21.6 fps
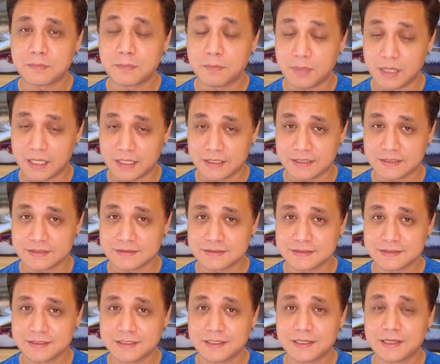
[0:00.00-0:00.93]
But
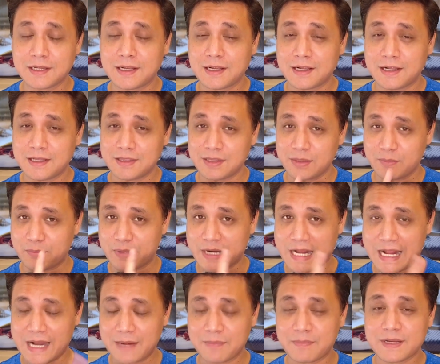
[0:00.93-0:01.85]
the
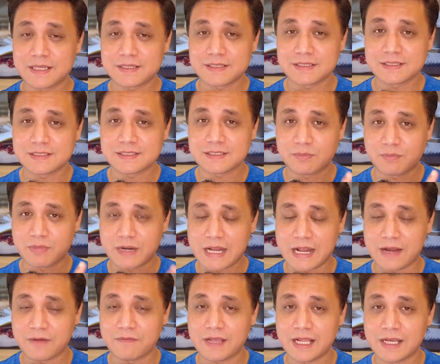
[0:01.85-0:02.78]
brand presence, the
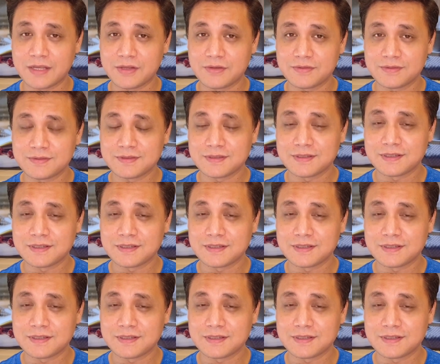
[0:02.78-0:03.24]
brand value,